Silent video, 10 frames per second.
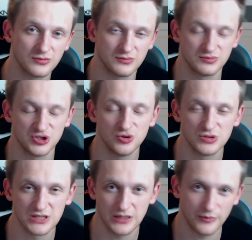choosing
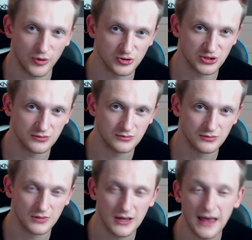a potion.
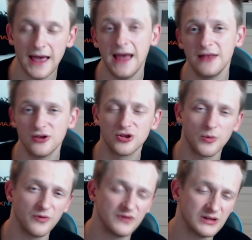And on top of
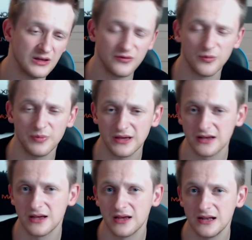it, if you pick
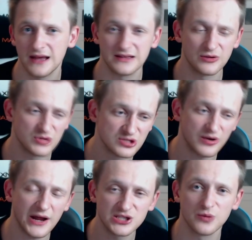like the
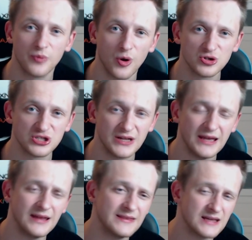Resurrection Potion,
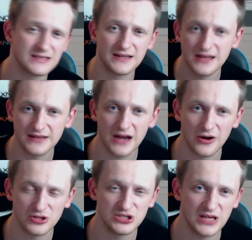there's another
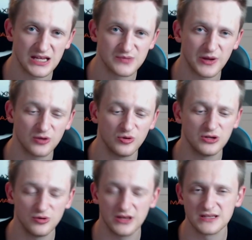RNG aspect to it. You
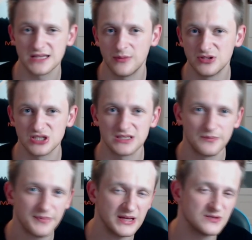can summon just the best 3